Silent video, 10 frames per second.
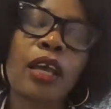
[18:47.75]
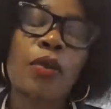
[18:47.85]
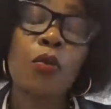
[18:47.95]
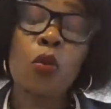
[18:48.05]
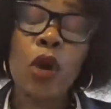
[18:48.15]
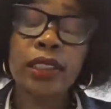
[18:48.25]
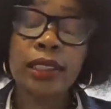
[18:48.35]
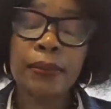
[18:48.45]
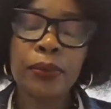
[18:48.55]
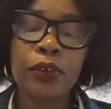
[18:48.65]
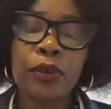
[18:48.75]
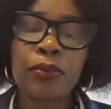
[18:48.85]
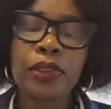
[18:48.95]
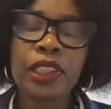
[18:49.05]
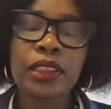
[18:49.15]
a WhatsApp
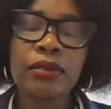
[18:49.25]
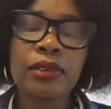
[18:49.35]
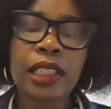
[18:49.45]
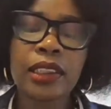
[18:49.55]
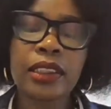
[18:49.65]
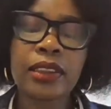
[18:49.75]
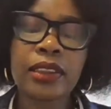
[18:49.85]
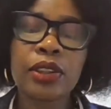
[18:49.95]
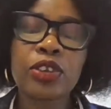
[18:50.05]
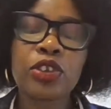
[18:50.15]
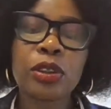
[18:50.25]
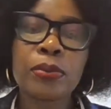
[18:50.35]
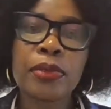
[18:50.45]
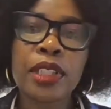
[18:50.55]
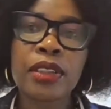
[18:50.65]
group that is doing
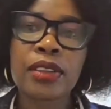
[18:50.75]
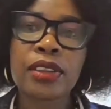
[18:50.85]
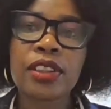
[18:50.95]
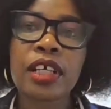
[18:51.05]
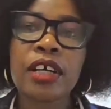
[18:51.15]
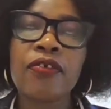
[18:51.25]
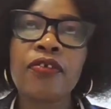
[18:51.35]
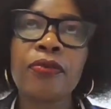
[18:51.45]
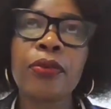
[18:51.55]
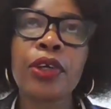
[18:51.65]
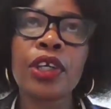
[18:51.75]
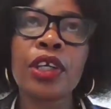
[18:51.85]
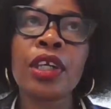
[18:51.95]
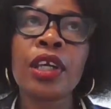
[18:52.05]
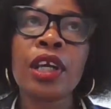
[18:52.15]
tremendous stuff.
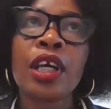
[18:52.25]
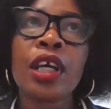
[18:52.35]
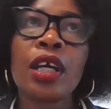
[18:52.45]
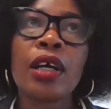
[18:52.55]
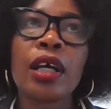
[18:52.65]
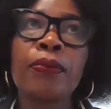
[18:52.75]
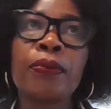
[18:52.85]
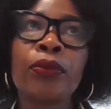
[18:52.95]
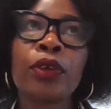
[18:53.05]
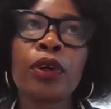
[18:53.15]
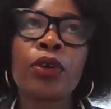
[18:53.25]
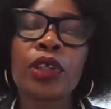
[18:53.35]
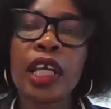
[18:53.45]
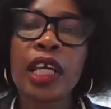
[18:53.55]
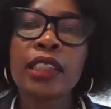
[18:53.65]
We
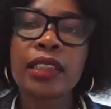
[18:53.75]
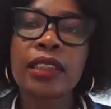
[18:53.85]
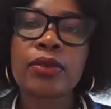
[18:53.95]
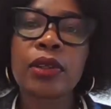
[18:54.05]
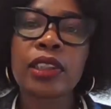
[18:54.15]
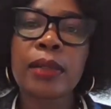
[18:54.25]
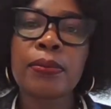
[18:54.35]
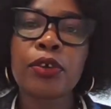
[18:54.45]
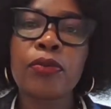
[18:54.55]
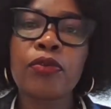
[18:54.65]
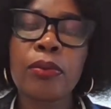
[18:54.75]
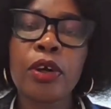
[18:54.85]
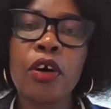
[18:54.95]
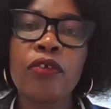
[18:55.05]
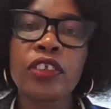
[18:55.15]
created this WhatsApp group from the
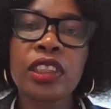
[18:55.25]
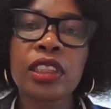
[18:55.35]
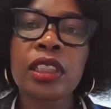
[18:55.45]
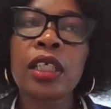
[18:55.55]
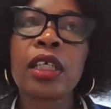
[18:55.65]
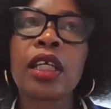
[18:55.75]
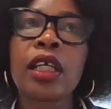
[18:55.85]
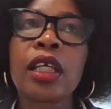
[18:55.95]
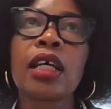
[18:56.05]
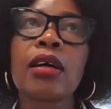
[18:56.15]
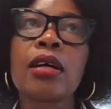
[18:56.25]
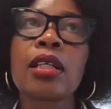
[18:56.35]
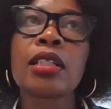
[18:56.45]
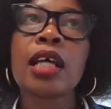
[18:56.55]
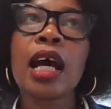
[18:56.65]
office
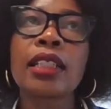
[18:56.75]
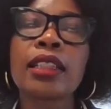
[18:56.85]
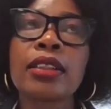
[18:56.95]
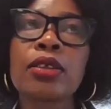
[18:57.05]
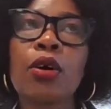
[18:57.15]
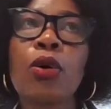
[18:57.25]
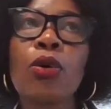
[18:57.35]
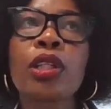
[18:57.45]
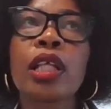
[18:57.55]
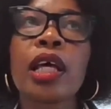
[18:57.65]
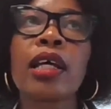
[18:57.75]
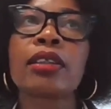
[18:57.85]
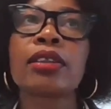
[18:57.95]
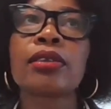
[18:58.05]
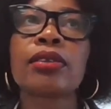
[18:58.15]
and added all
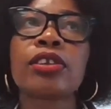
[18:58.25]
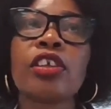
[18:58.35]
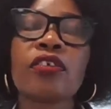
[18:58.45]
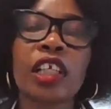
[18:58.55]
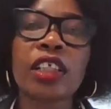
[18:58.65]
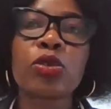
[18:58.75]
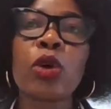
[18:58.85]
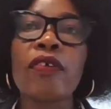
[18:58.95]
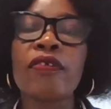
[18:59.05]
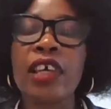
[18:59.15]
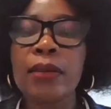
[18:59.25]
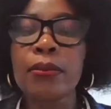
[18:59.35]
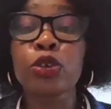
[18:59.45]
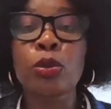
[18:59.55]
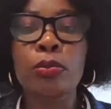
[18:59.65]
the Cheveners who are
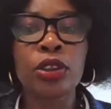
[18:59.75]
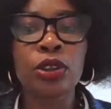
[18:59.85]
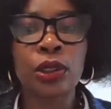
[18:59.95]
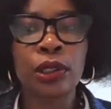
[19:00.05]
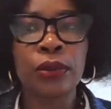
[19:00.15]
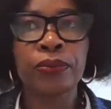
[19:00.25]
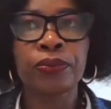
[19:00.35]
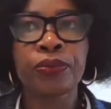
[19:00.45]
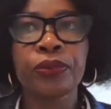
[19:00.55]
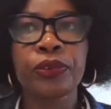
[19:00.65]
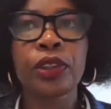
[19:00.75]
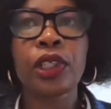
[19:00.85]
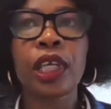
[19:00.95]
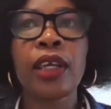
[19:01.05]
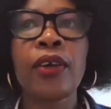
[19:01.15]
available to mentor.
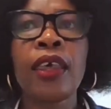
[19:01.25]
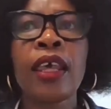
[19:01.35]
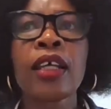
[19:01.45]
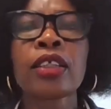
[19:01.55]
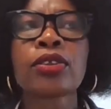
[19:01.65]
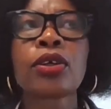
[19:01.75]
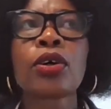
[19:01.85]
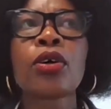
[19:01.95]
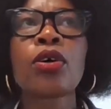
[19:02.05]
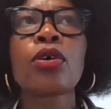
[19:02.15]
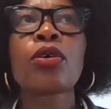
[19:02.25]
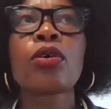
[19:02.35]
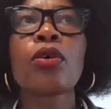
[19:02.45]
Okay, so